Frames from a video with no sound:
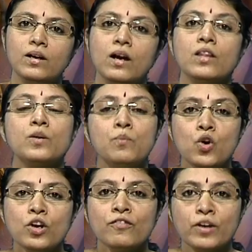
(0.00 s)
The
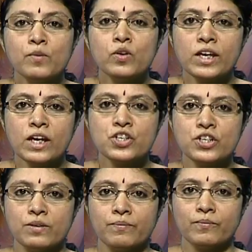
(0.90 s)
mode of
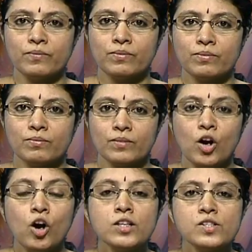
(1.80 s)
communication
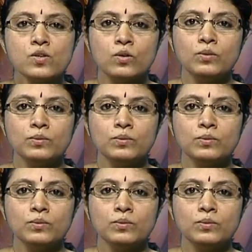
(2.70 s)
also